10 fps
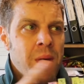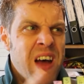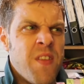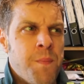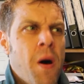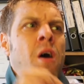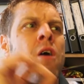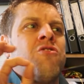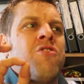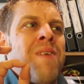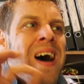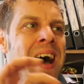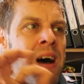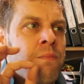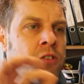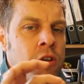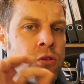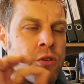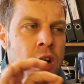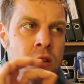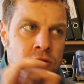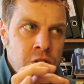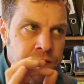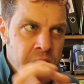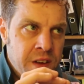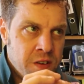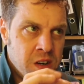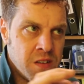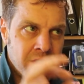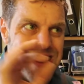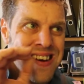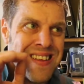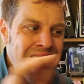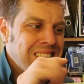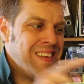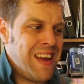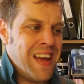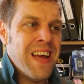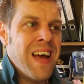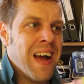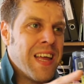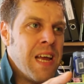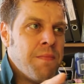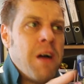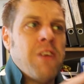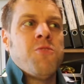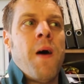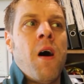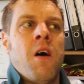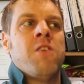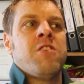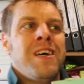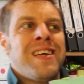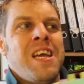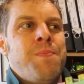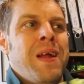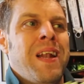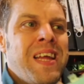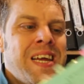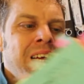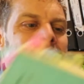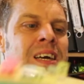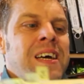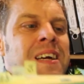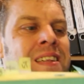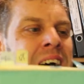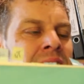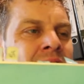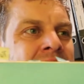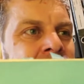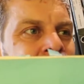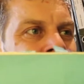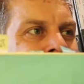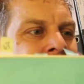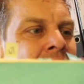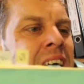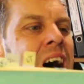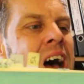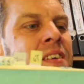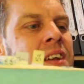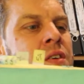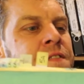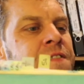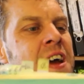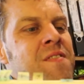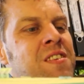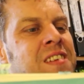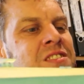I have the parts of my absolute go-to favourites. That is it. I keep that sparse. Keep it lean. Down the side, I have a load of favourites.